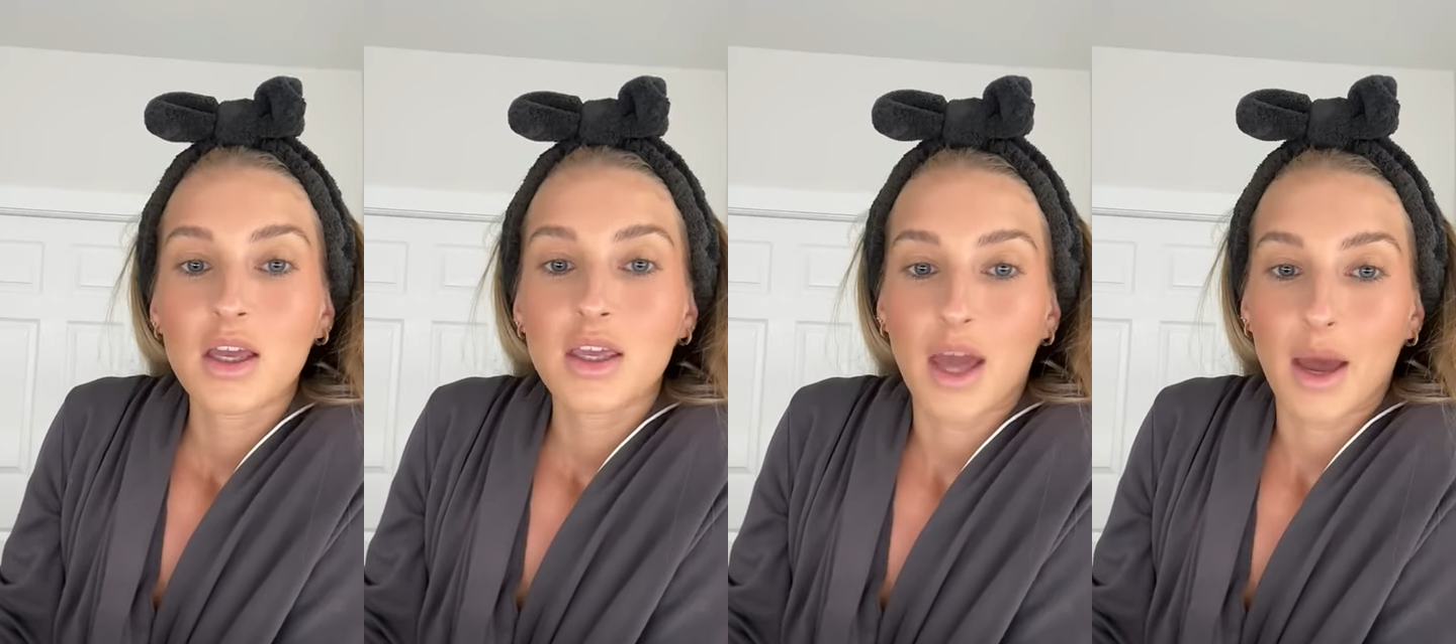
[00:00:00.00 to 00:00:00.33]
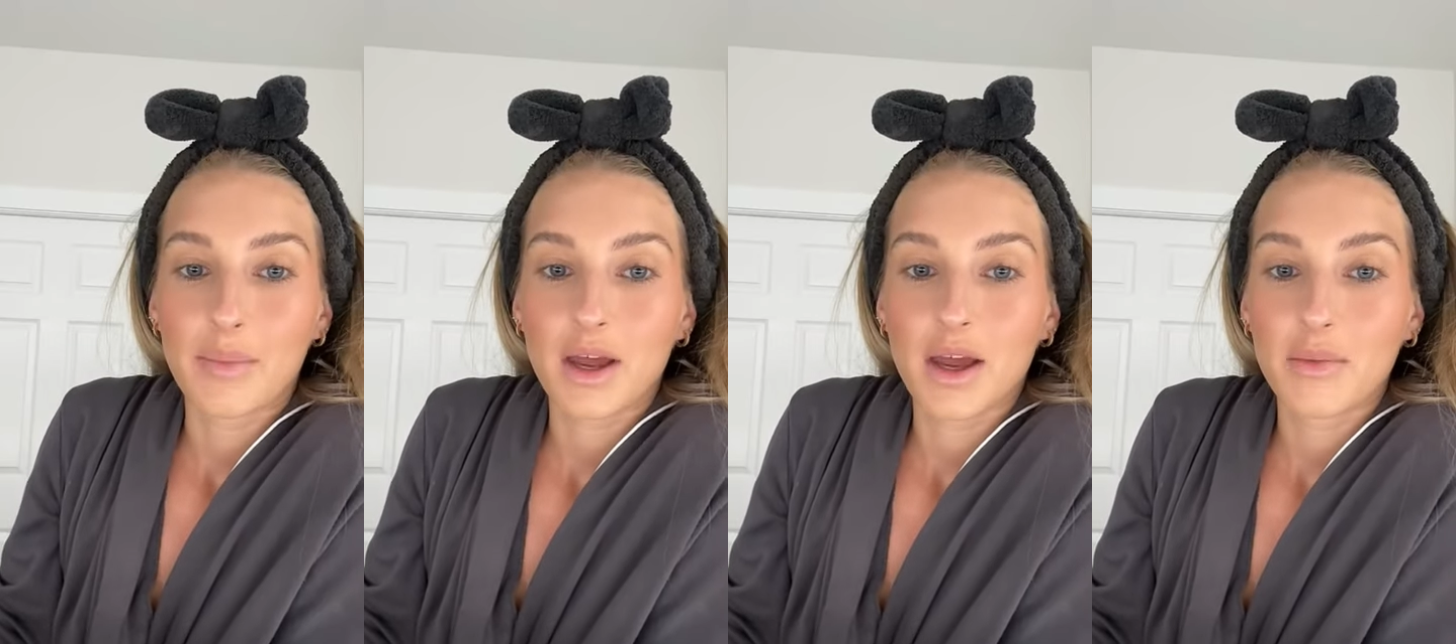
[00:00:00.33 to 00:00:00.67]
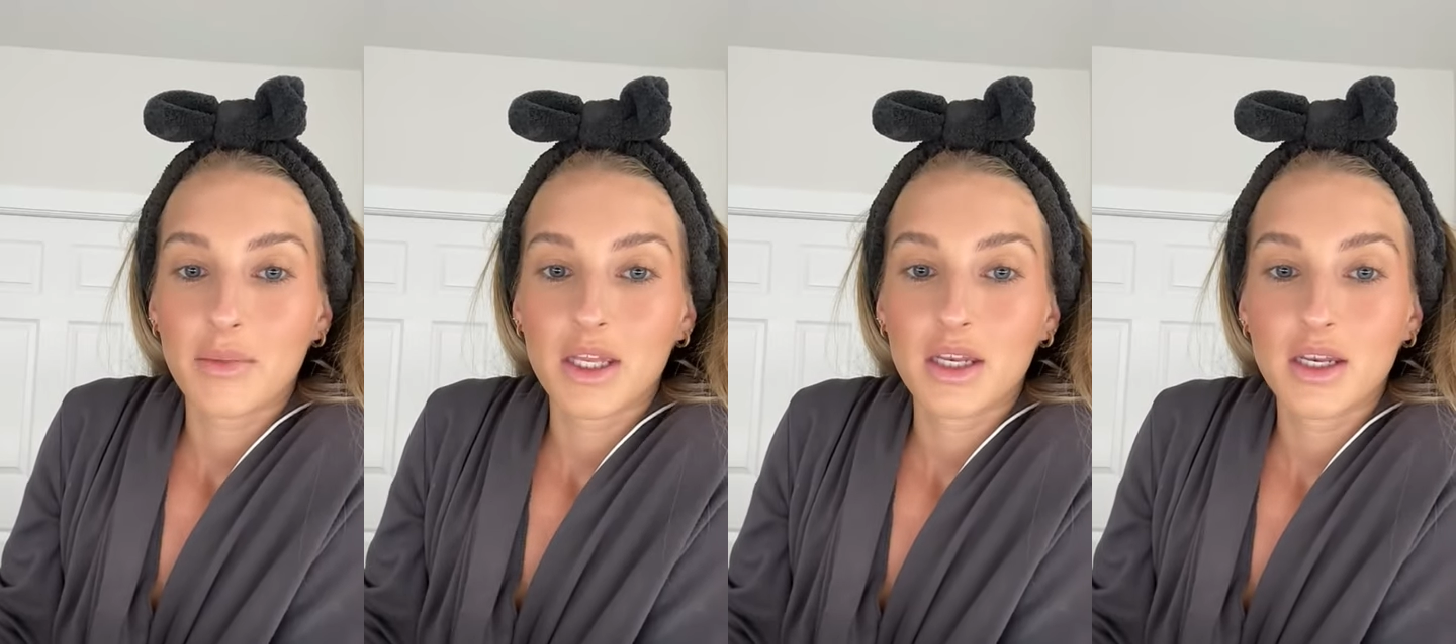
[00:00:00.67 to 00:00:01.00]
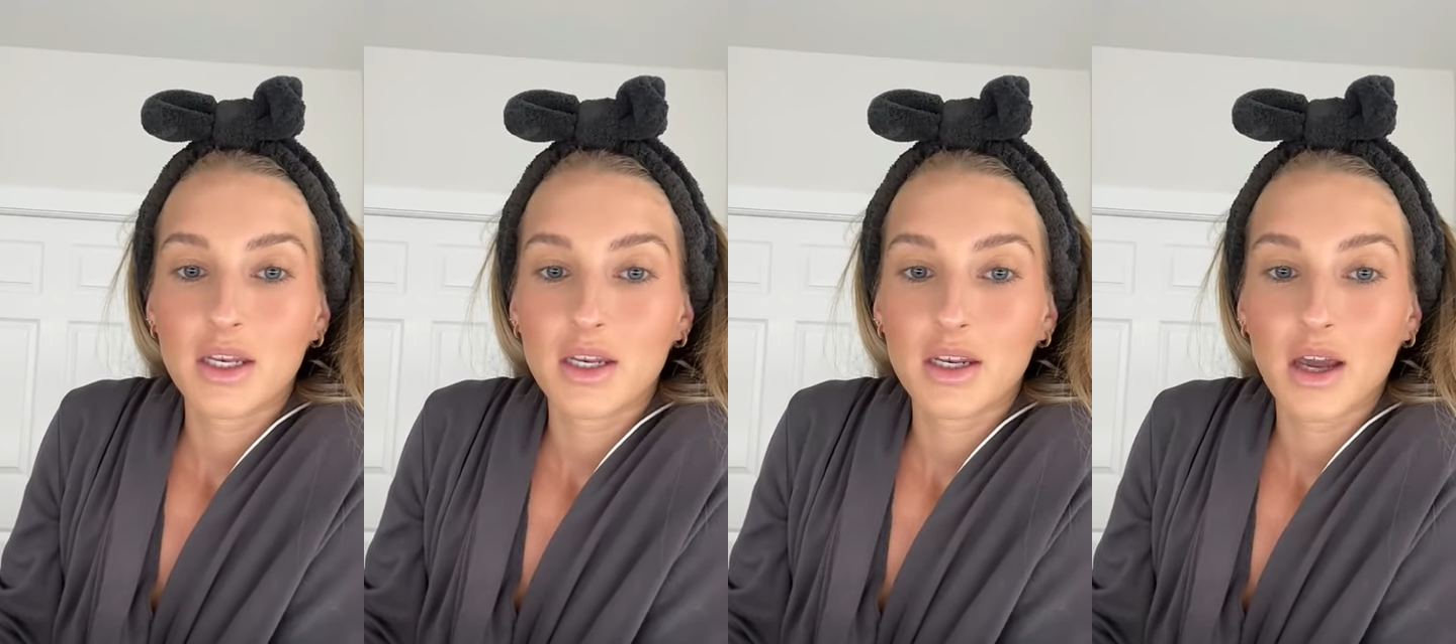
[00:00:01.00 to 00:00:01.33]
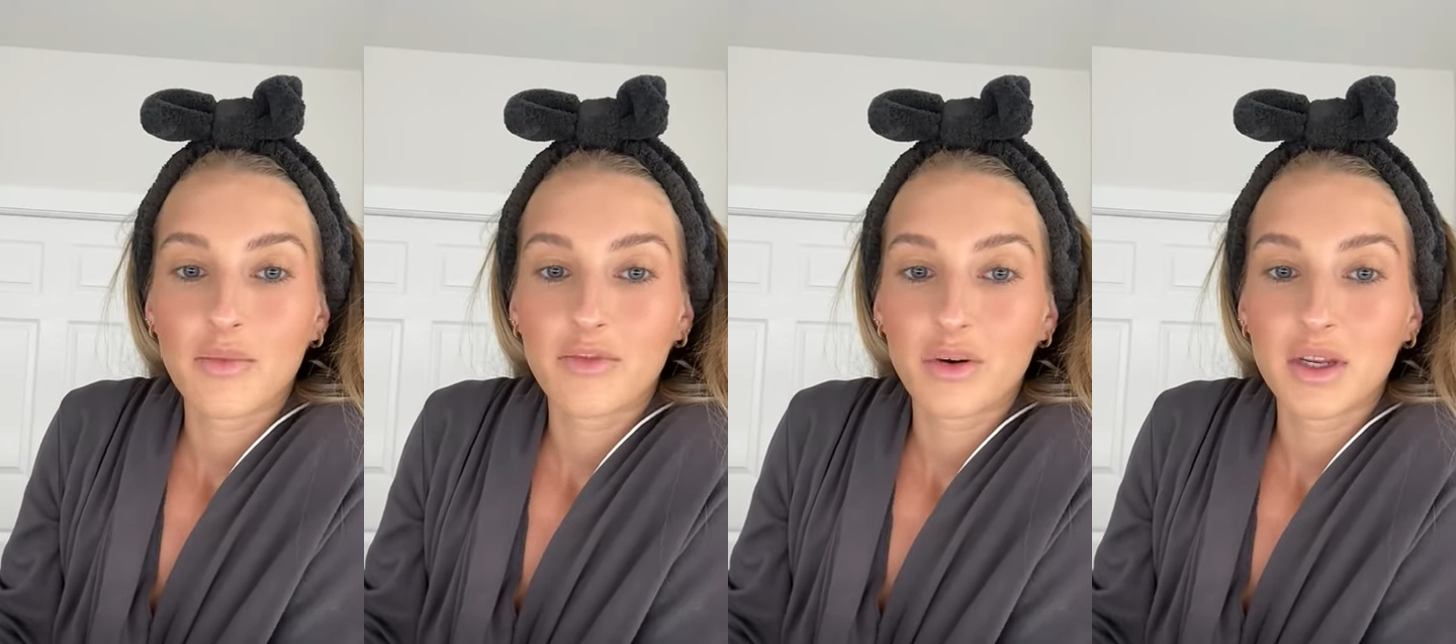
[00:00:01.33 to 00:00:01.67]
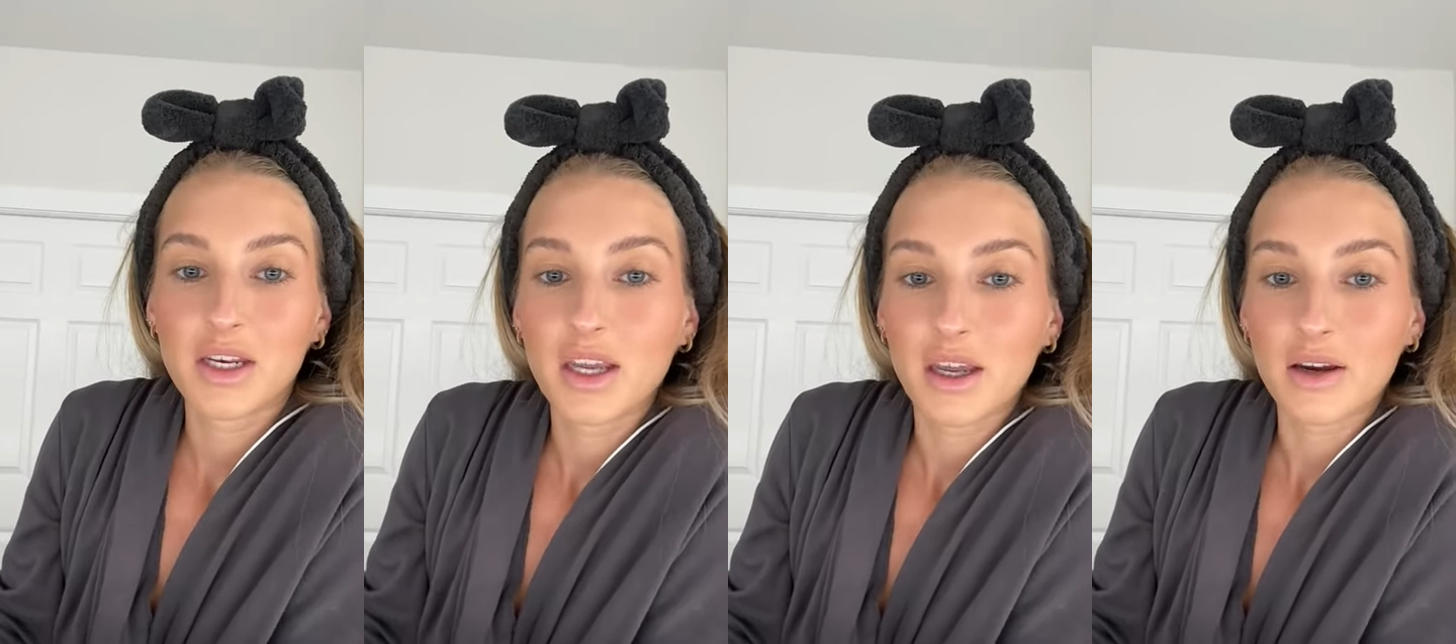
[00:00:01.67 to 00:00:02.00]
Yep, I'm in, I'm from
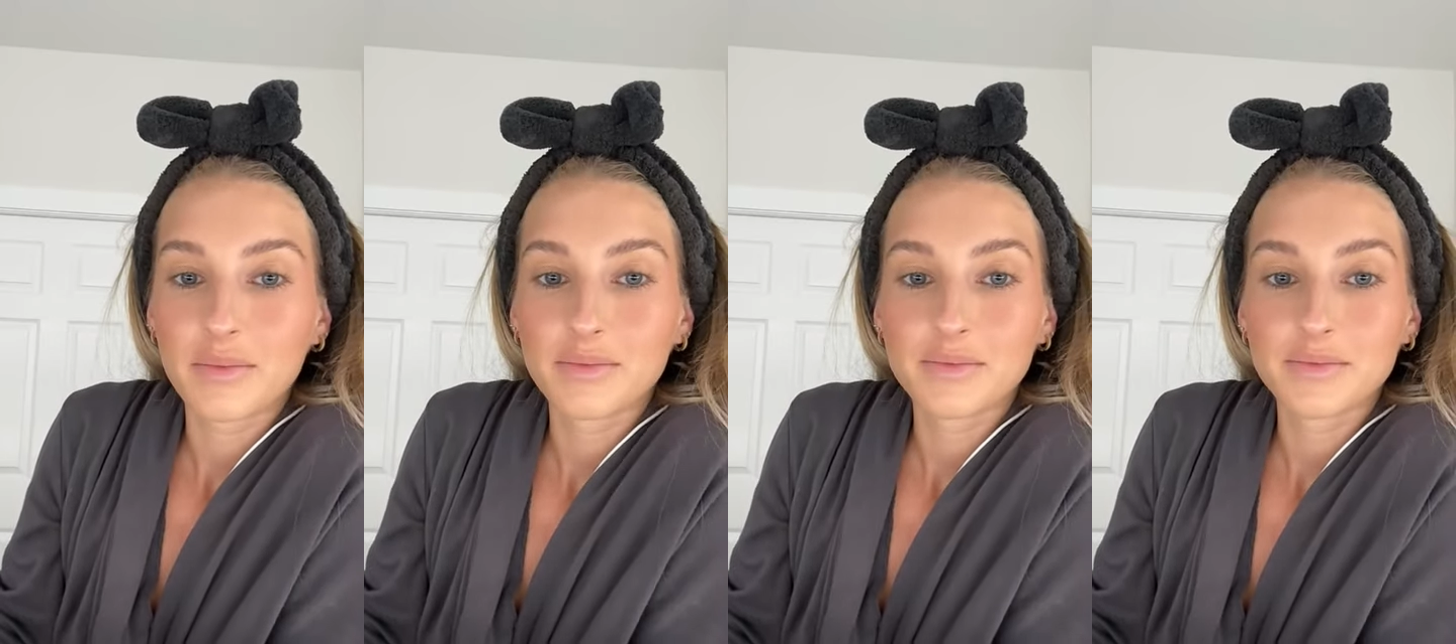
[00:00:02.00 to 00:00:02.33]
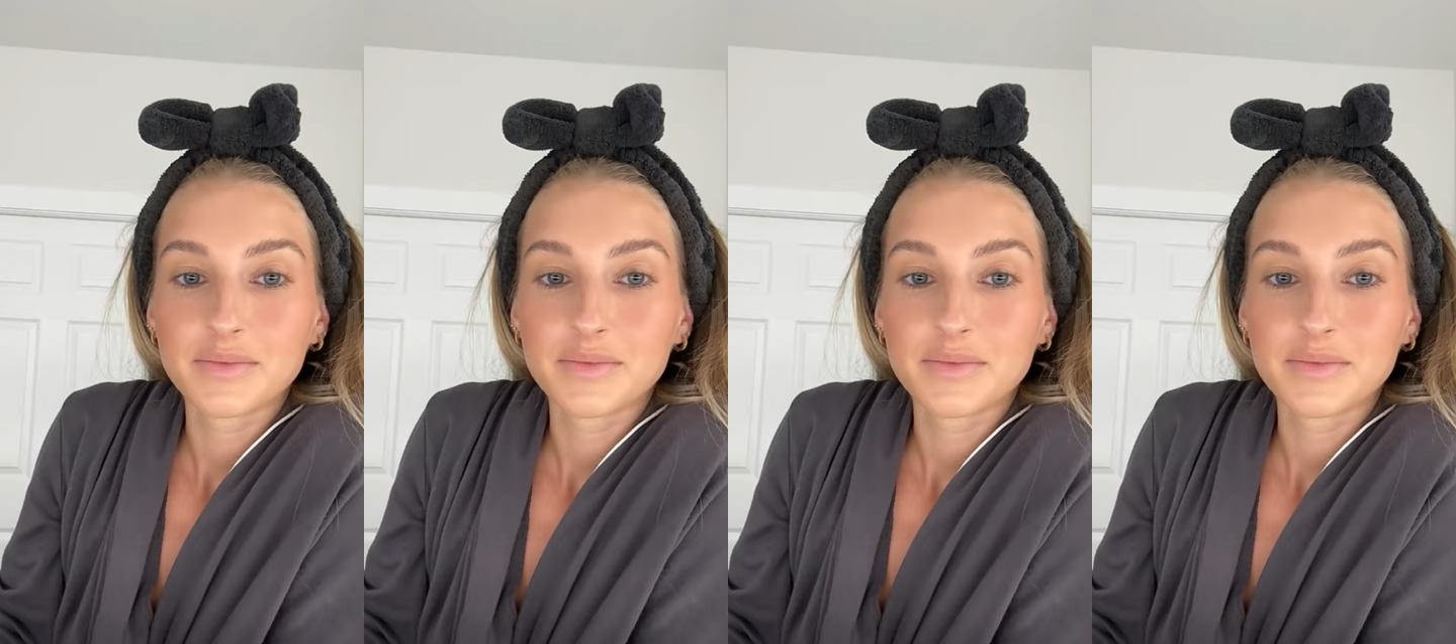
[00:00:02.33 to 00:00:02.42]
Indiana.